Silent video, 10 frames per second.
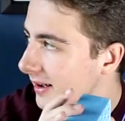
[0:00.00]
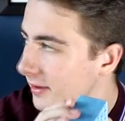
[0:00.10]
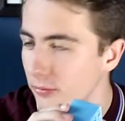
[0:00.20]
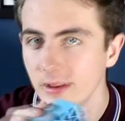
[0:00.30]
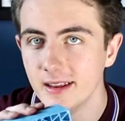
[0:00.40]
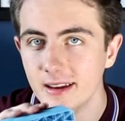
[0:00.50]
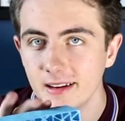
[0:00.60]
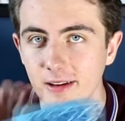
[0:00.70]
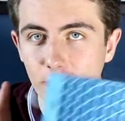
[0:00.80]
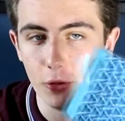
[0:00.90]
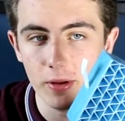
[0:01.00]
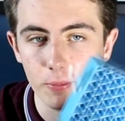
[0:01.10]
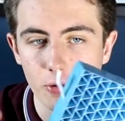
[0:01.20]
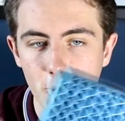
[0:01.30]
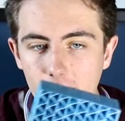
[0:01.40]
I don't really need it running
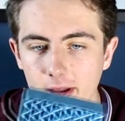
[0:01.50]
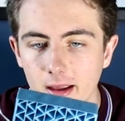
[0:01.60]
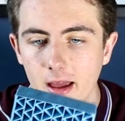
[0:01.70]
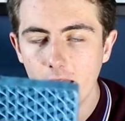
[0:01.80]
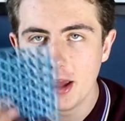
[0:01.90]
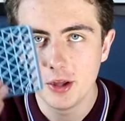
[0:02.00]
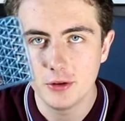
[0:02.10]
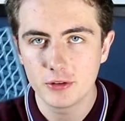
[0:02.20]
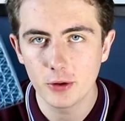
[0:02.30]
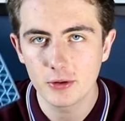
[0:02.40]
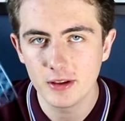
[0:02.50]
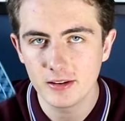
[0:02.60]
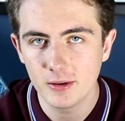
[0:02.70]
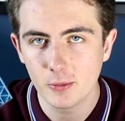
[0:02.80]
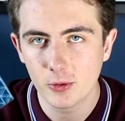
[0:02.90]
properly. You soak this
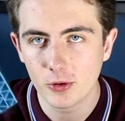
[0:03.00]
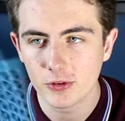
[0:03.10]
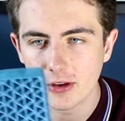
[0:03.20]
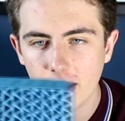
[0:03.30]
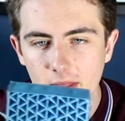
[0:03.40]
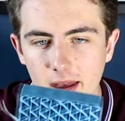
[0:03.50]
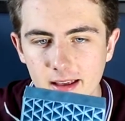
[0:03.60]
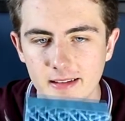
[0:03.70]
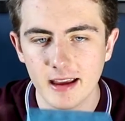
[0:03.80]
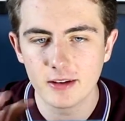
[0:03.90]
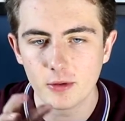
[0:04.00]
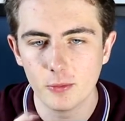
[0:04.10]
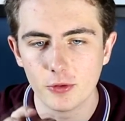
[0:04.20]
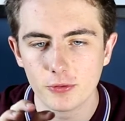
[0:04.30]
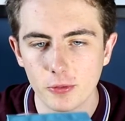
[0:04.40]
in water and then it takes on
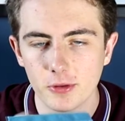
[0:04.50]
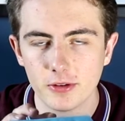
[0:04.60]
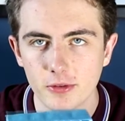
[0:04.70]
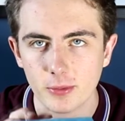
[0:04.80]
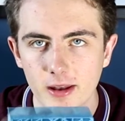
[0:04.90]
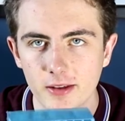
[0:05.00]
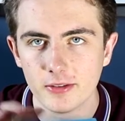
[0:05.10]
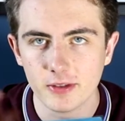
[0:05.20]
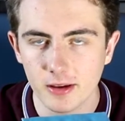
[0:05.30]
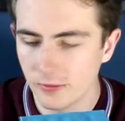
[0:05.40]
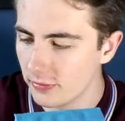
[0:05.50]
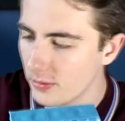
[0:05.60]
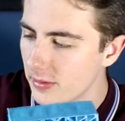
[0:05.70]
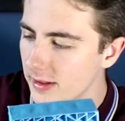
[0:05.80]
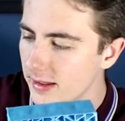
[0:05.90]
water from this as well as
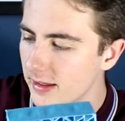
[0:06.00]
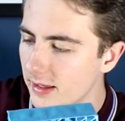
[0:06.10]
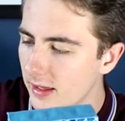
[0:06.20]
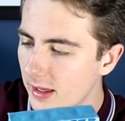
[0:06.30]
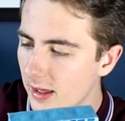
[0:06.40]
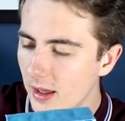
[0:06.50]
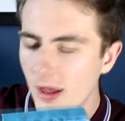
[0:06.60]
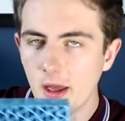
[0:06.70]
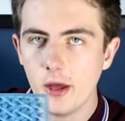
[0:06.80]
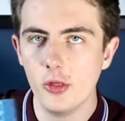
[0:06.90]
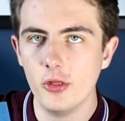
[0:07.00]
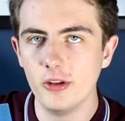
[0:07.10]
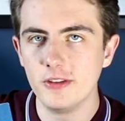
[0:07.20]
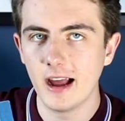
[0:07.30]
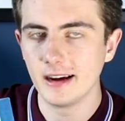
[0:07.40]
from the
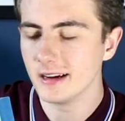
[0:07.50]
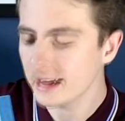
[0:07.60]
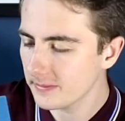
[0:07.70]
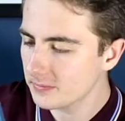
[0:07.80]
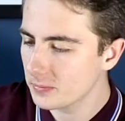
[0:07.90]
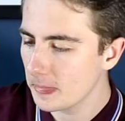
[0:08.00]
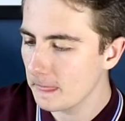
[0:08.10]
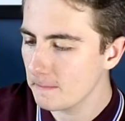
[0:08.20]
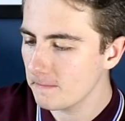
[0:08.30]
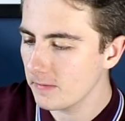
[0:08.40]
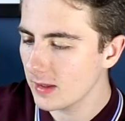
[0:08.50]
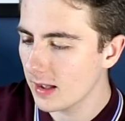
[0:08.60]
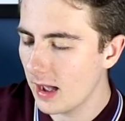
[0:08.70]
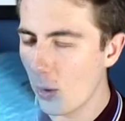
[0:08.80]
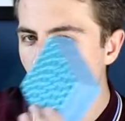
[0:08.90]
tank.
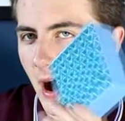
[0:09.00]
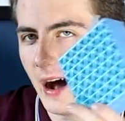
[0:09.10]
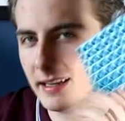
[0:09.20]
What I